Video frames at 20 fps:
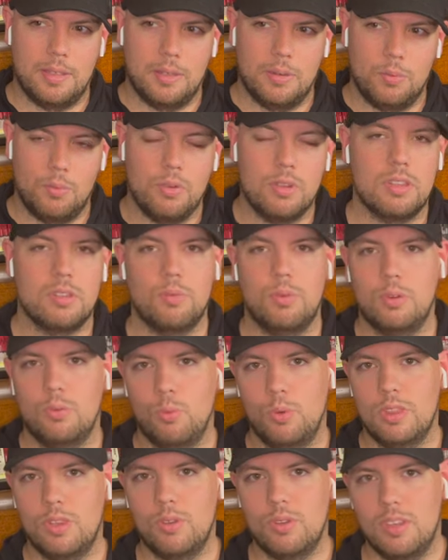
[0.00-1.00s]
most of
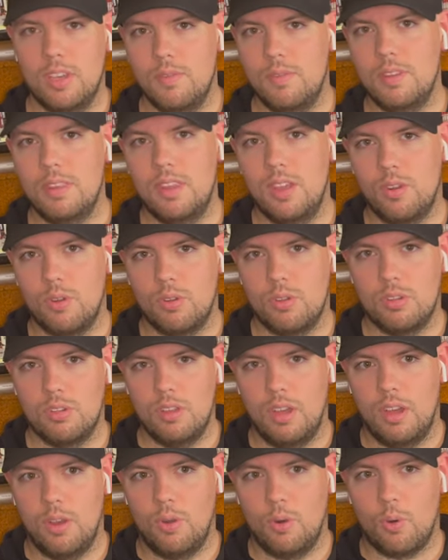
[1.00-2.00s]
when they're given their
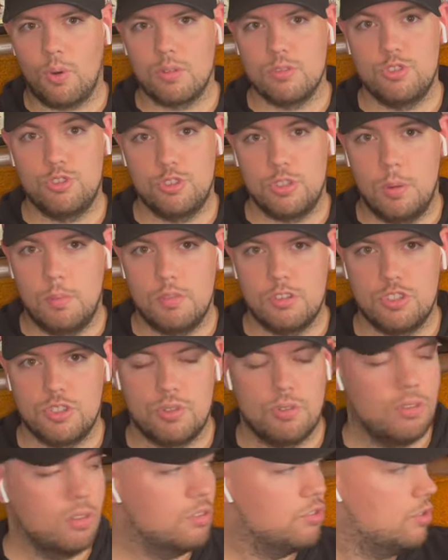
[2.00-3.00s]
uh, orange jumpsuit
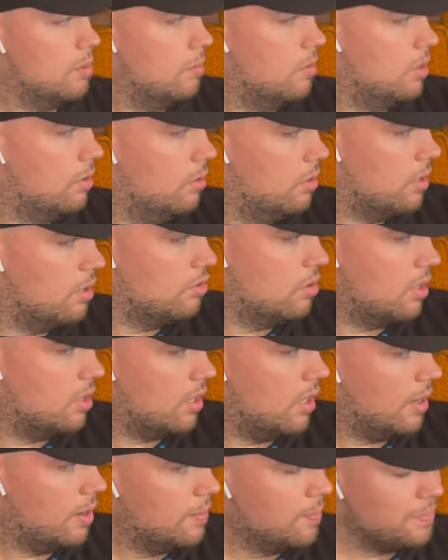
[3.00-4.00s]
jumpsuits, I should
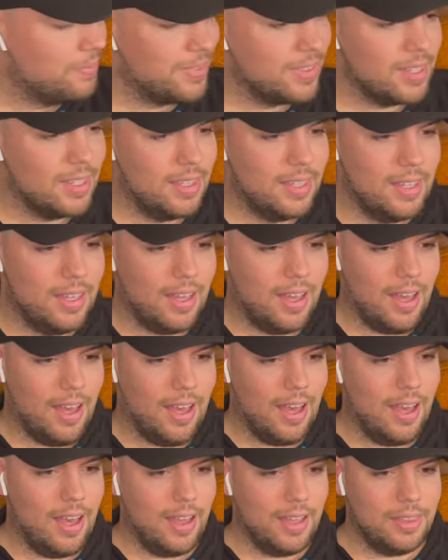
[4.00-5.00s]
say.
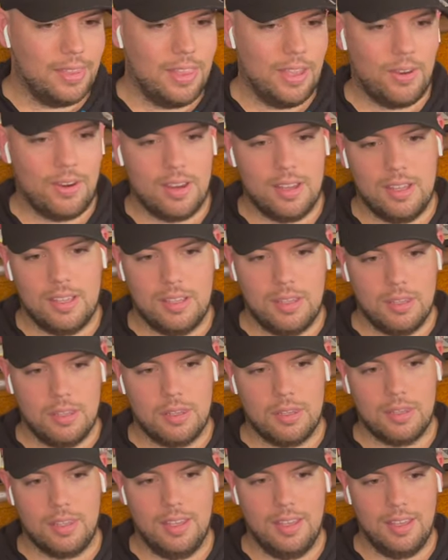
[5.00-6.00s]
Uh, there is
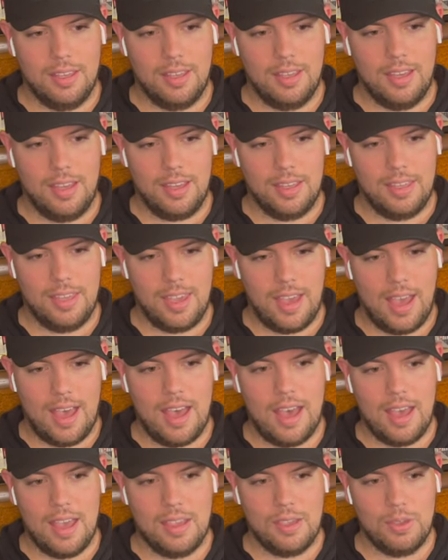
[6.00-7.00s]
a
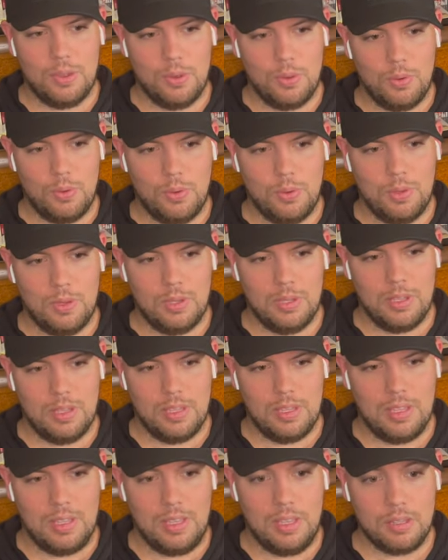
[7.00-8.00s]
guy who
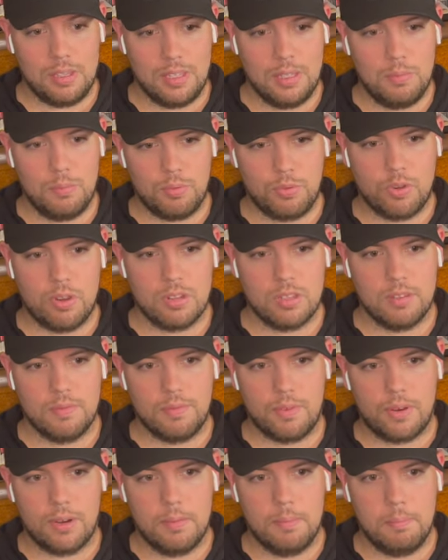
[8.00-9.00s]
is in prison
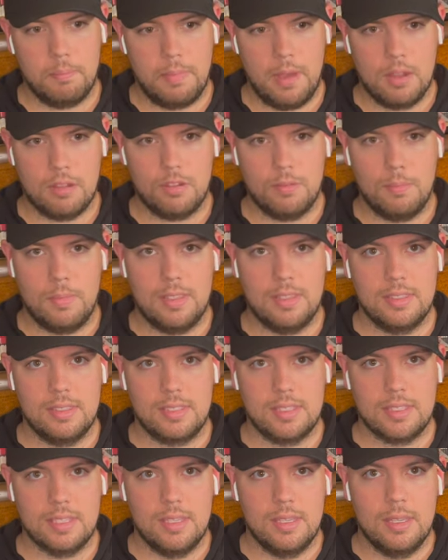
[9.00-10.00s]
for embezzlement,
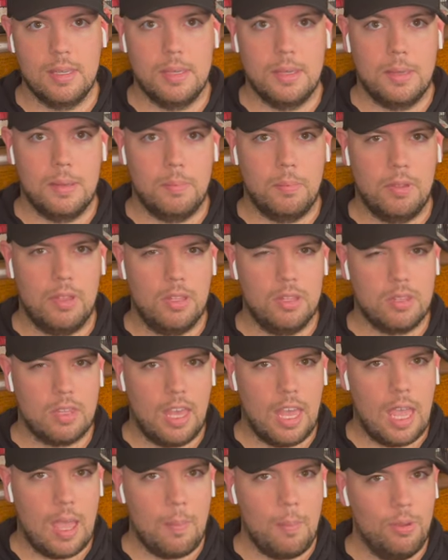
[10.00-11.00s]
but he's
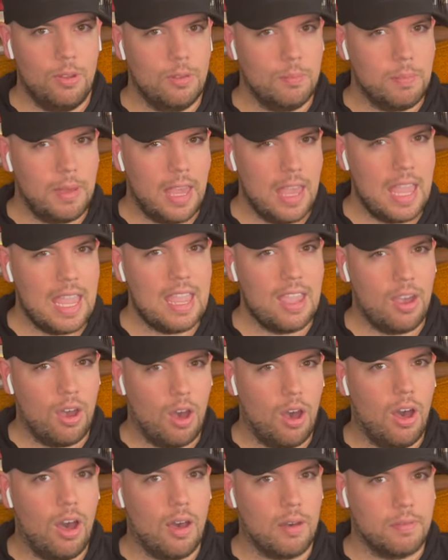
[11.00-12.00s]
able to pay
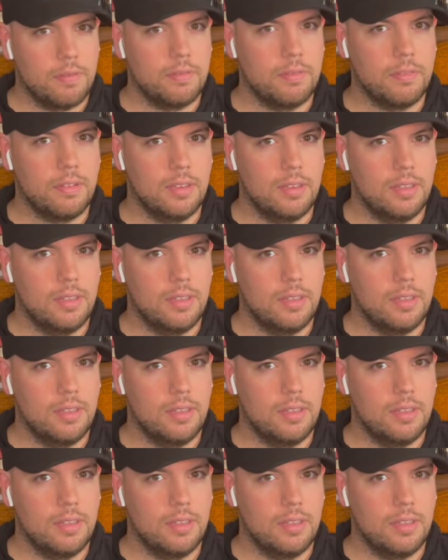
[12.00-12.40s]
off.